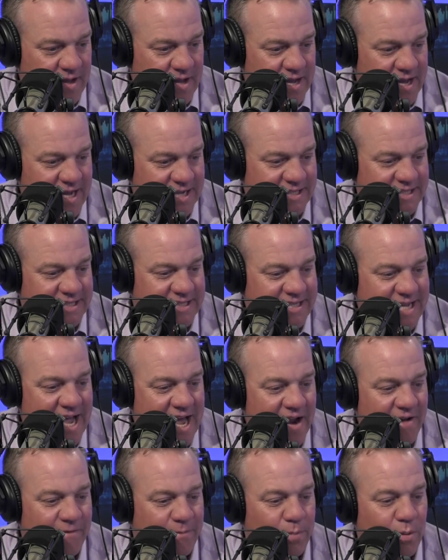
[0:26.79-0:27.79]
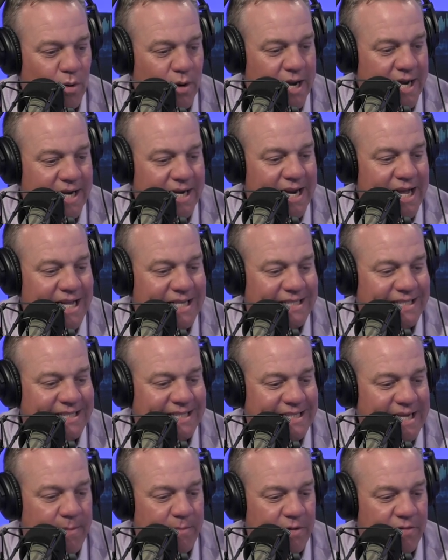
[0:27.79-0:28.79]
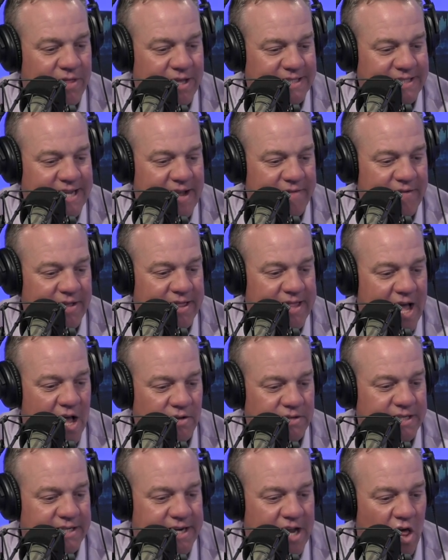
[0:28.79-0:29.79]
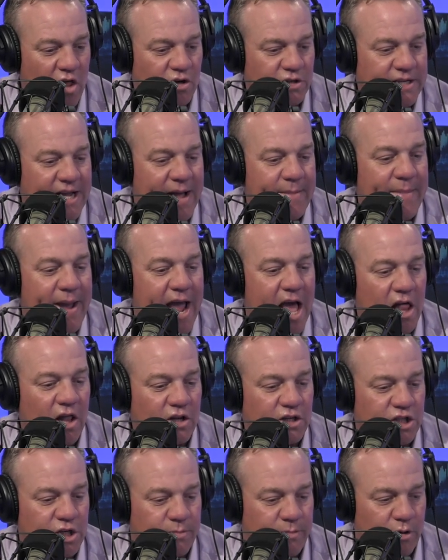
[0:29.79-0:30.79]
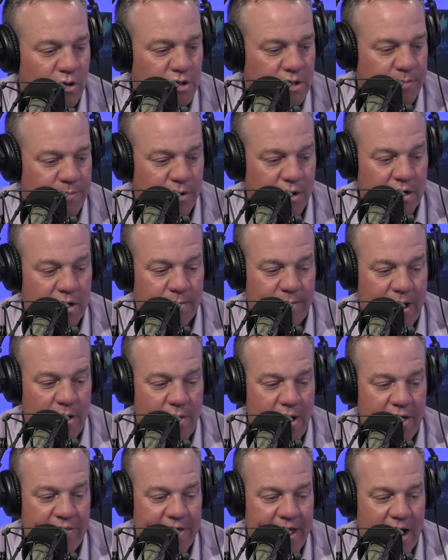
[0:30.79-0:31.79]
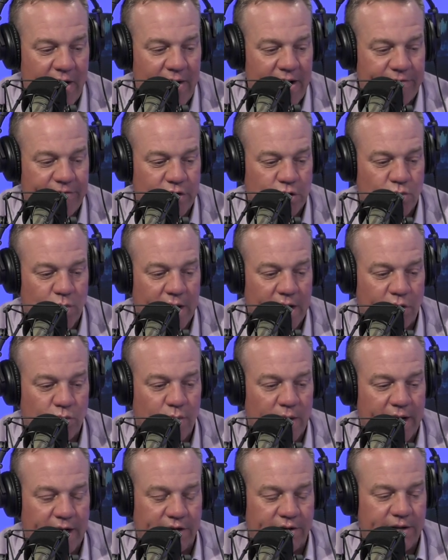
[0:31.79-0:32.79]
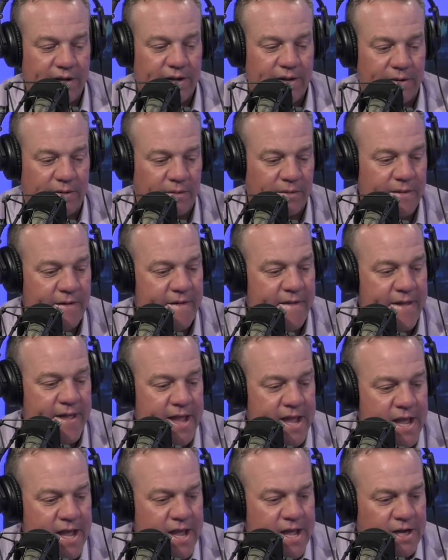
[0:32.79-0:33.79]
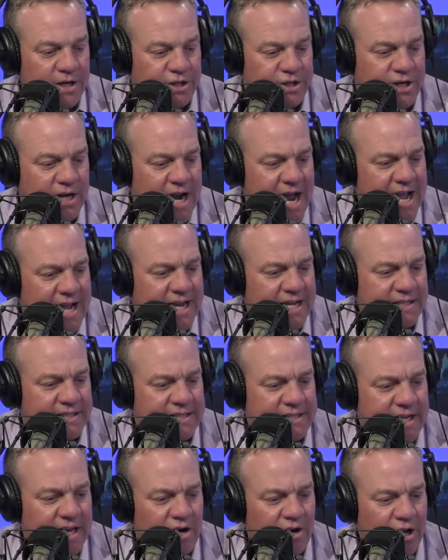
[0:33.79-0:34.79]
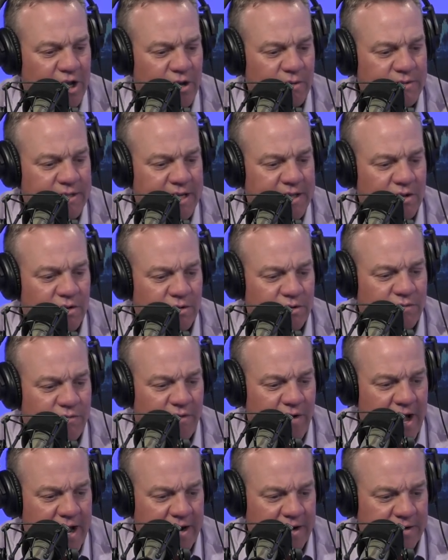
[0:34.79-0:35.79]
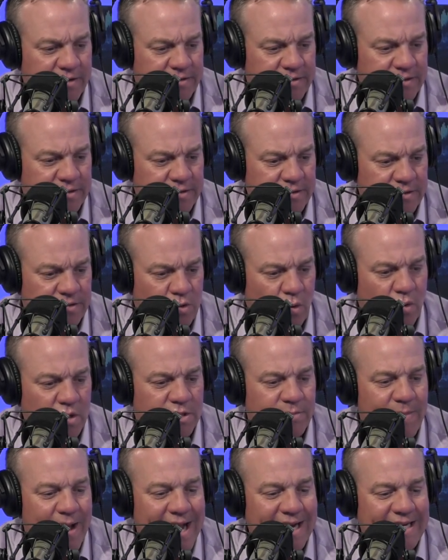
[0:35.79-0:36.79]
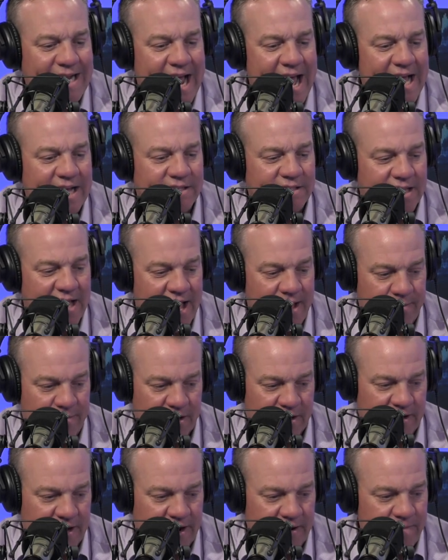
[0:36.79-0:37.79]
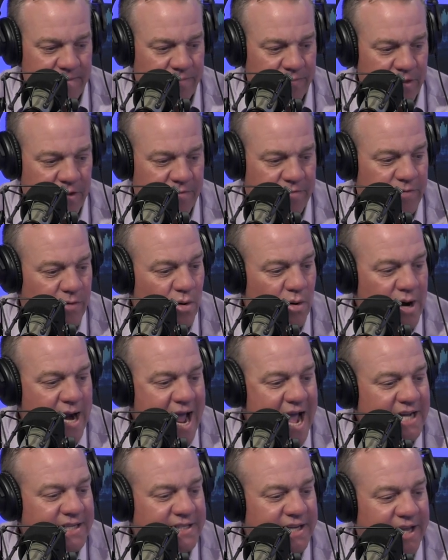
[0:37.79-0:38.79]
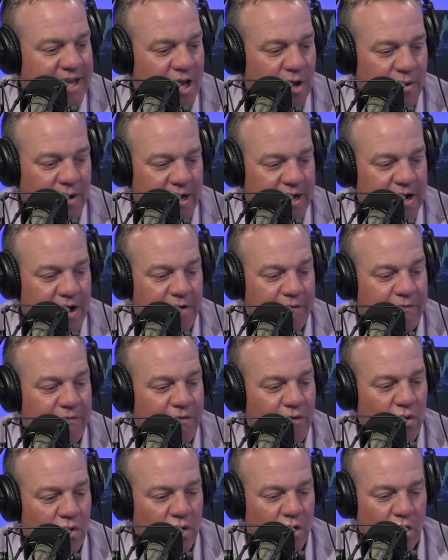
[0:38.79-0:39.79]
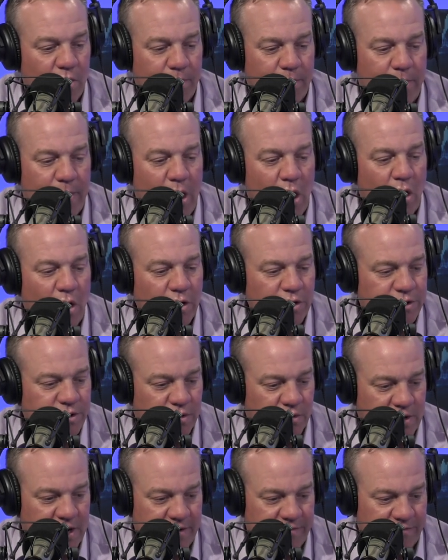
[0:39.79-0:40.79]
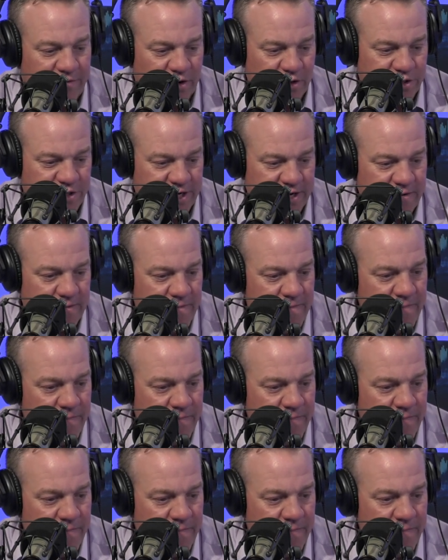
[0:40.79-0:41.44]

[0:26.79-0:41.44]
instead of putting some of the seven thousand dollars I'm eligible to put into my Roth IRA for 2022, should I consider using those funds towards my tax liability for executing a full or partial conversion